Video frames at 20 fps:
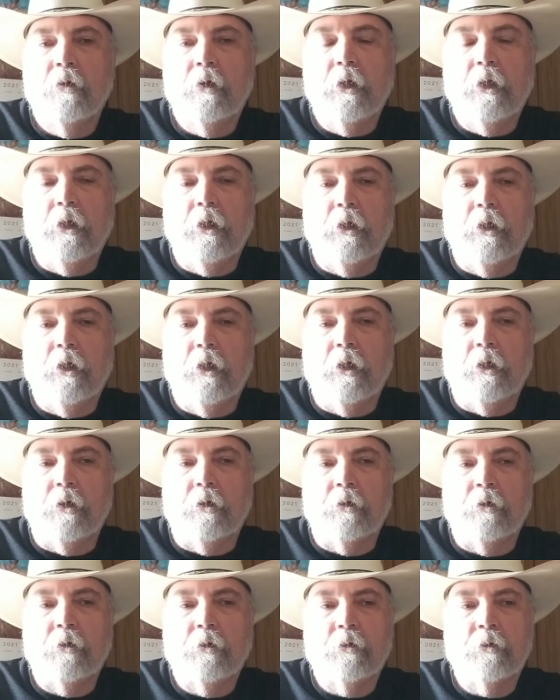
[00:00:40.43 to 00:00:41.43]
in
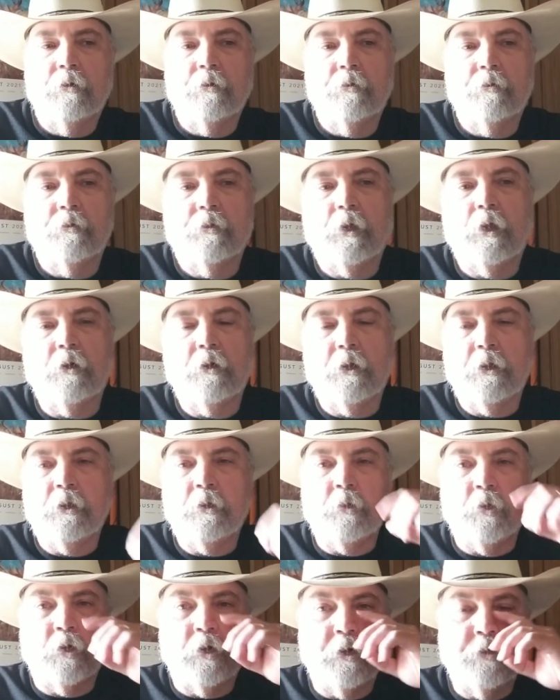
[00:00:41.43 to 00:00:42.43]
uh, early in
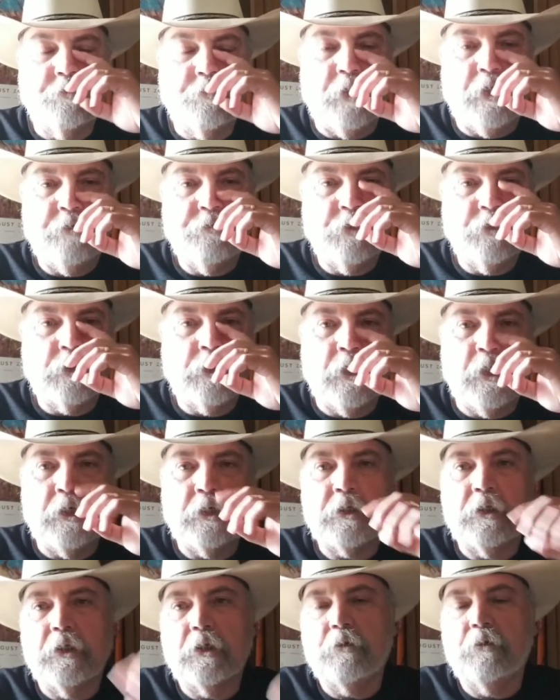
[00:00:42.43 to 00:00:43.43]
the morning, five
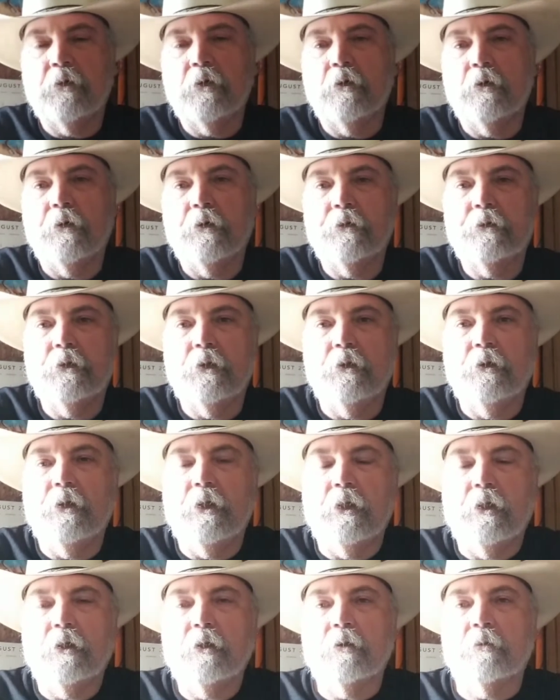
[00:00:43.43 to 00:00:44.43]
o'clock, like we always do
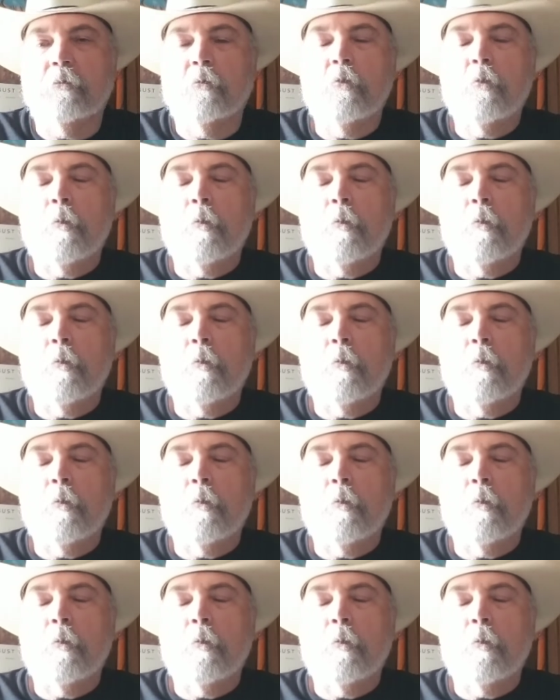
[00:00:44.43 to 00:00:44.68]
here,